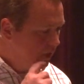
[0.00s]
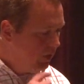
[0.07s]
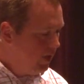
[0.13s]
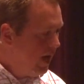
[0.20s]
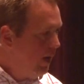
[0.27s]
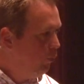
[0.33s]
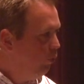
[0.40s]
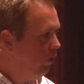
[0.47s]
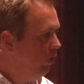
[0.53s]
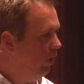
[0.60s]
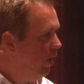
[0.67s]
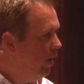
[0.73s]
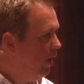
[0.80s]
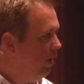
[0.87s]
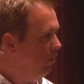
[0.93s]
God will
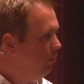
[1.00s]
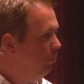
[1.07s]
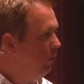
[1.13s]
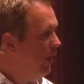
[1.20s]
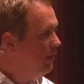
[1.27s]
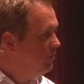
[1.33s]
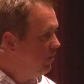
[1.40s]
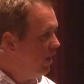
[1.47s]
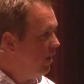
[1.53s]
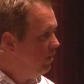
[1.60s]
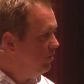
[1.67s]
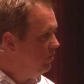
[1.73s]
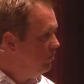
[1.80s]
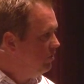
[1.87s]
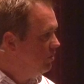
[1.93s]
bless
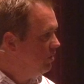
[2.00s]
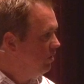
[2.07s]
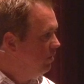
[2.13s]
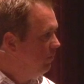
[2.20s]
us